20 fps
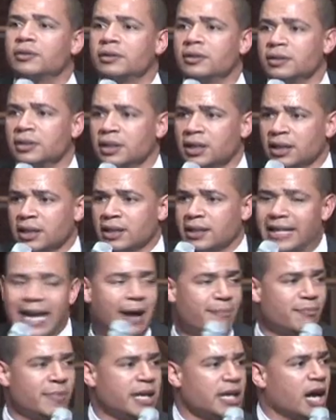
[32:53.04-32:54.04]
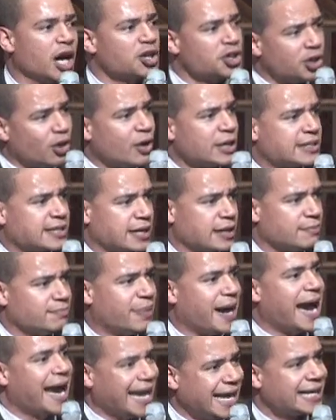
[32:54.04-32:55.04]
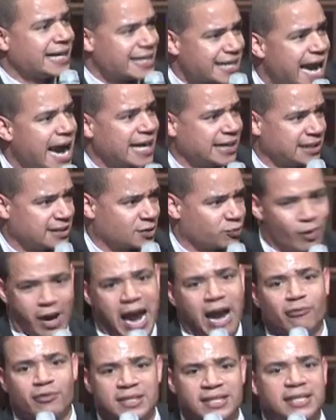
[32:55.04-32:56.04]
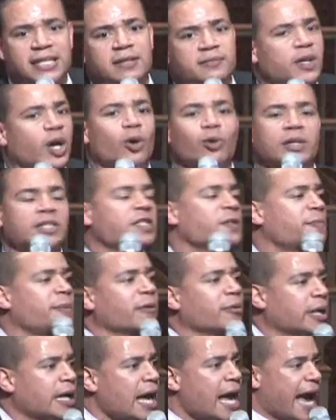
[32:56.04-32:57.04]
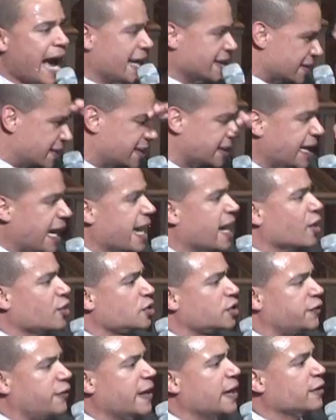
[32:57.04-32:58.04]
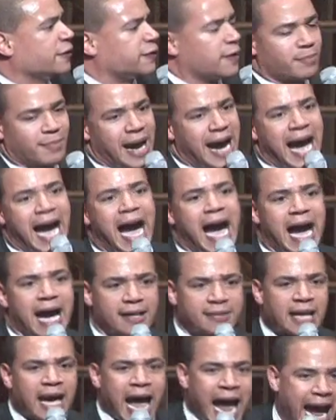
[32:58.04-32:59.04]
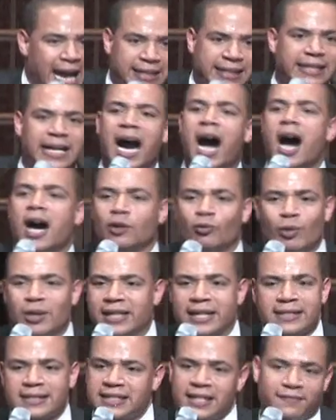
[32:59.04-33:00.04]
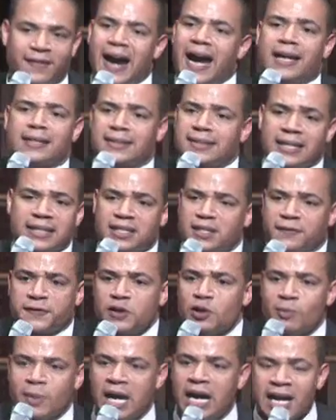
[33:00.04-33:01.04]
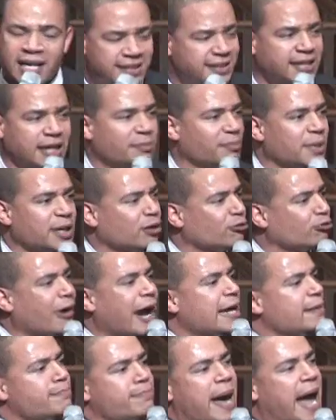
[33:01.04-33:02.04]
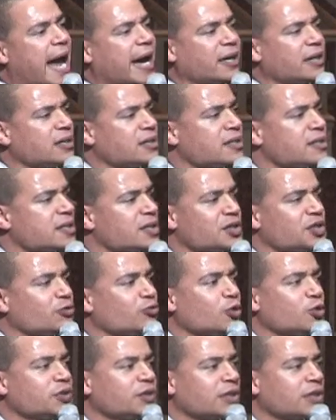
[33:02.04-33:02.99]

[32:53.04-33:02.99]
got me anointed by Ananias, where I received the Holy Spirit, and scales fell from my eyes. And God, with his divine sense of humor, sent me right back to Jerusalem.